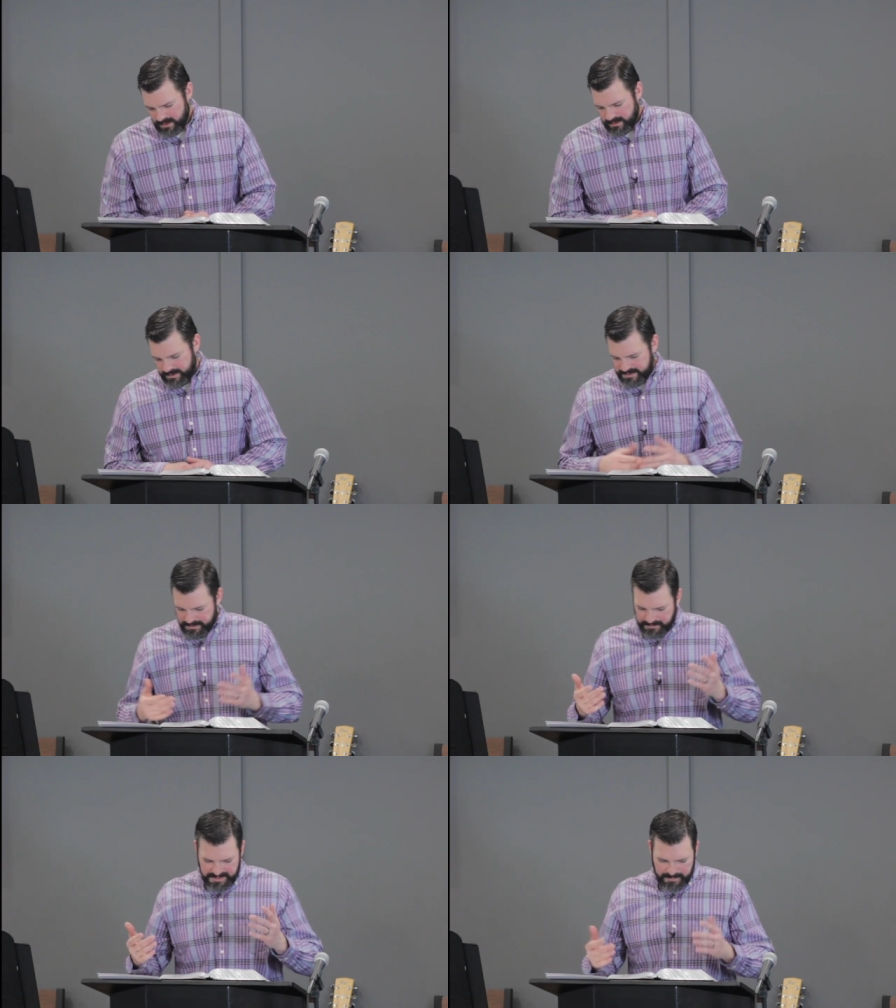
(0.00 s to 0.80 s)
And
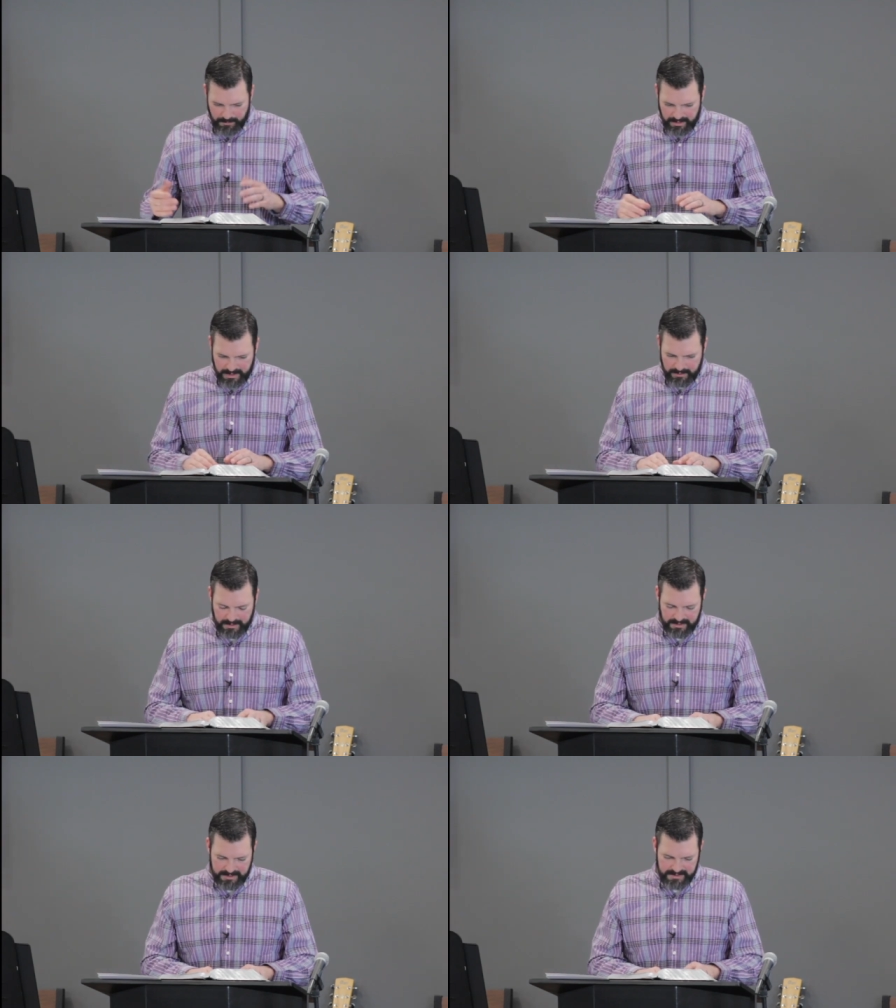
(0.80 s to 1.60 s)
so this morning
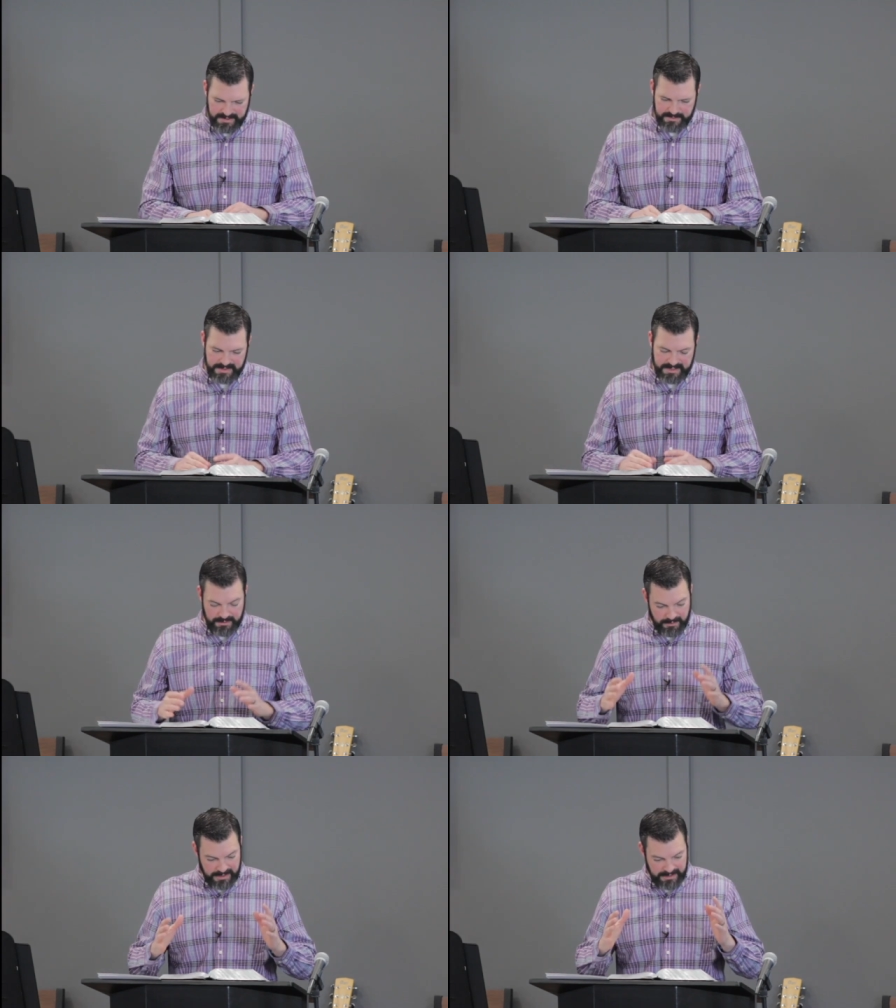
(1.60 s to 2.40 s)
we look at this and we say,
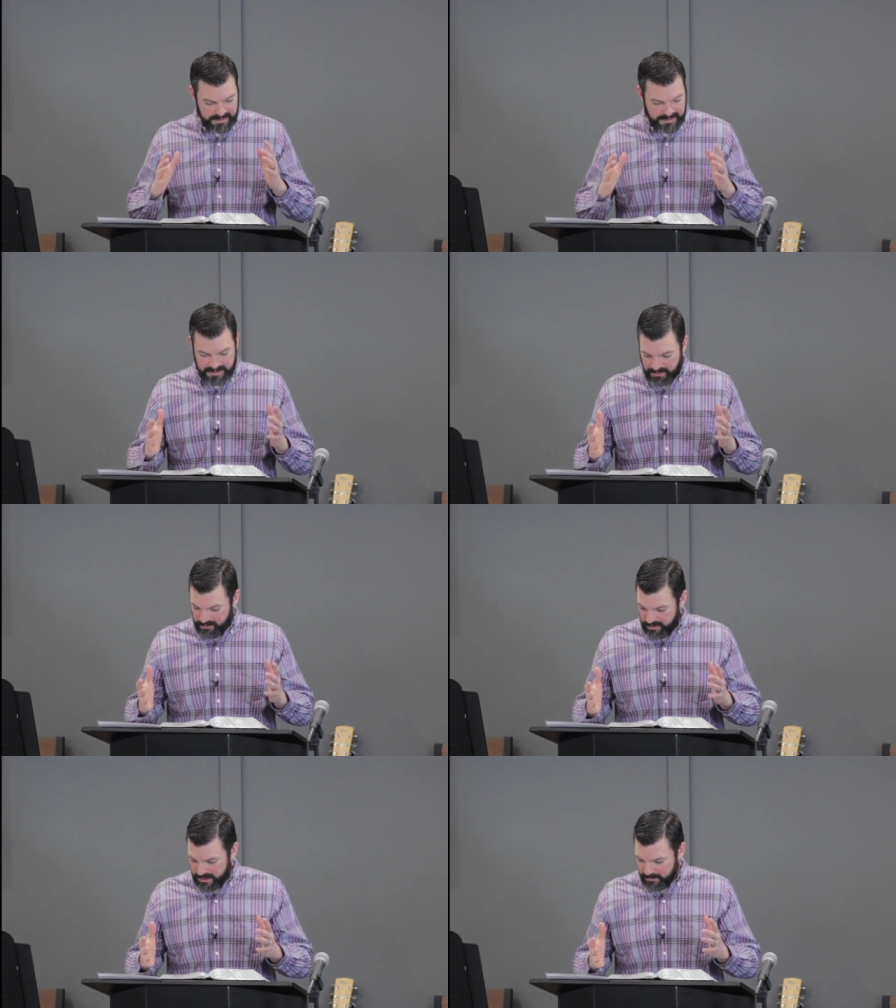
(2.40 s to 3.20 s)
okay, this is
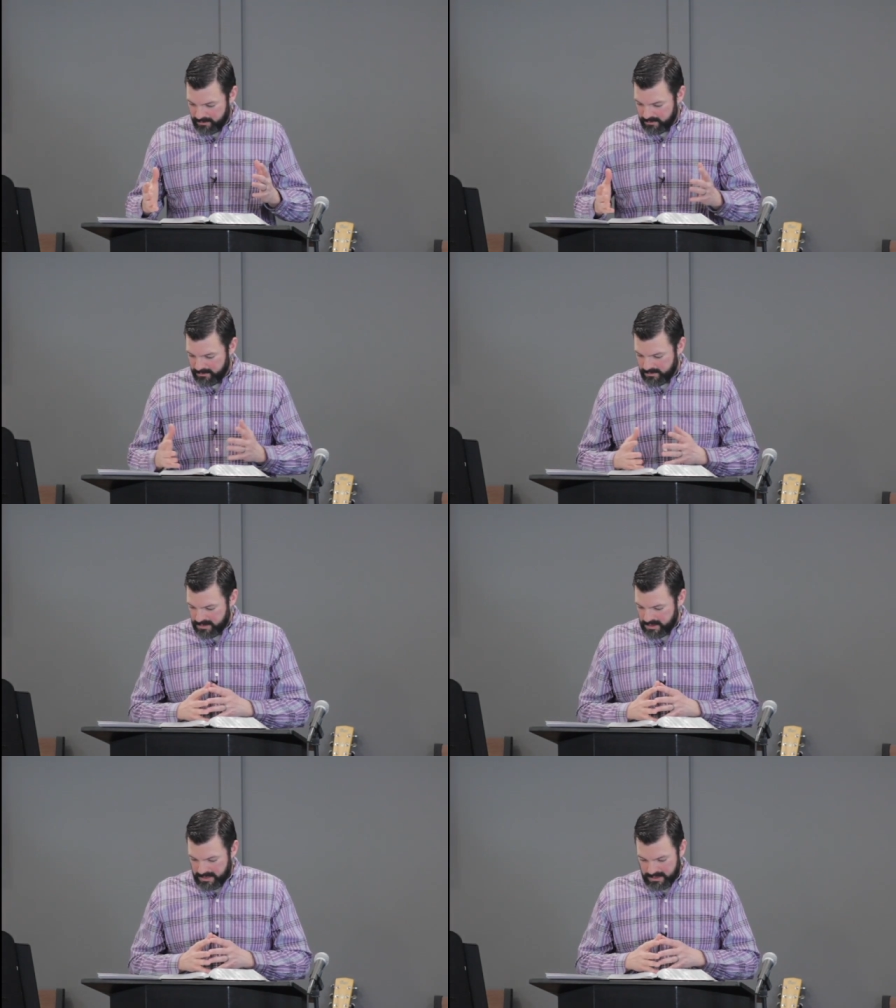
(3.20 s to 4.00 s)
incredible.
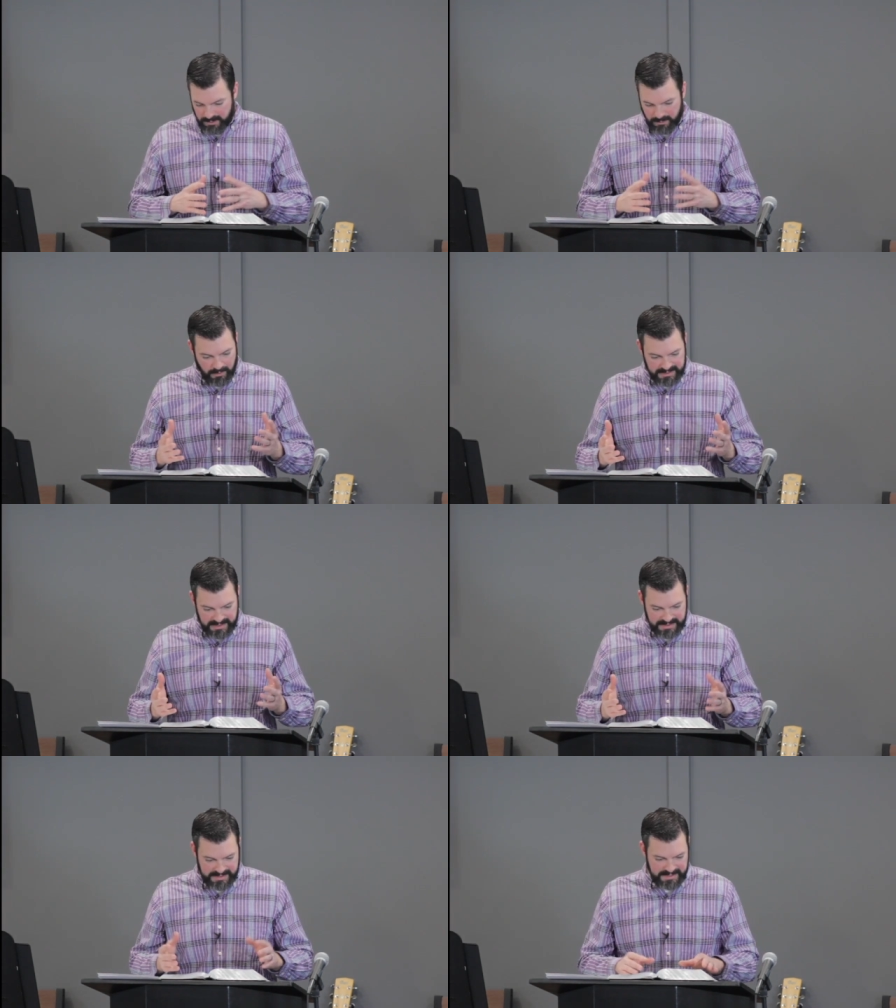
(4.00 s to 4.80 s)
Uh, what
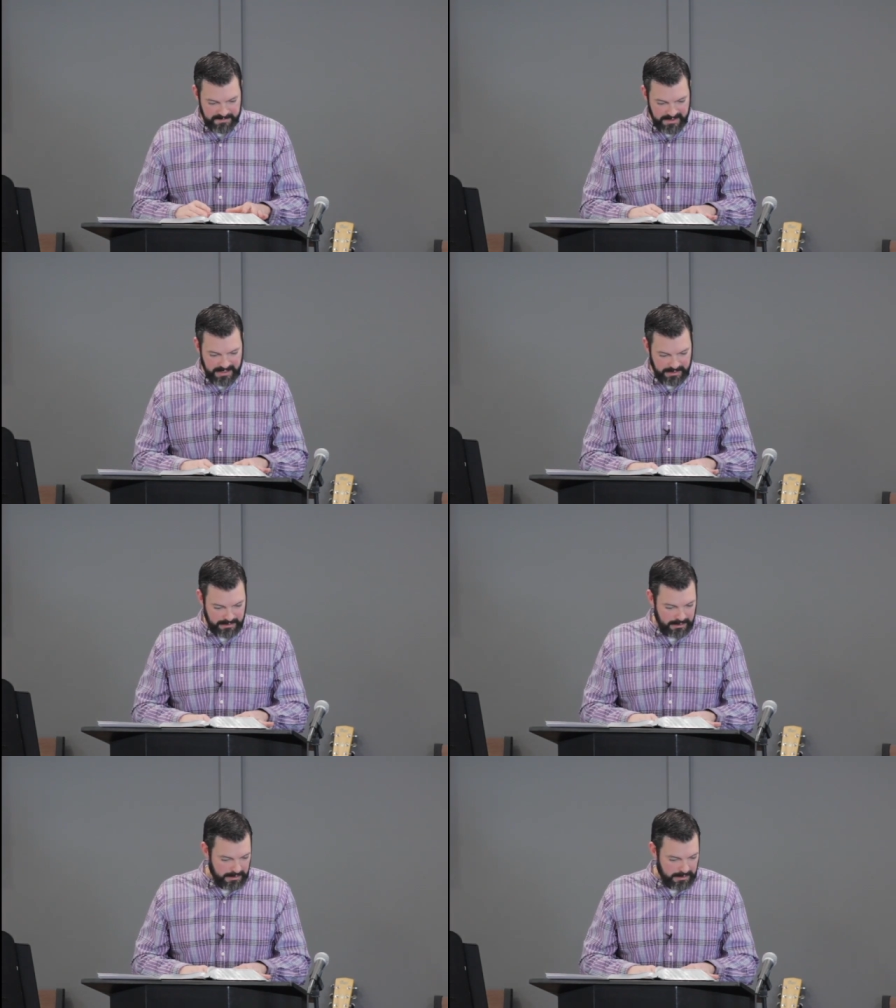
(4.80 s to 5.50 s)
does this mean?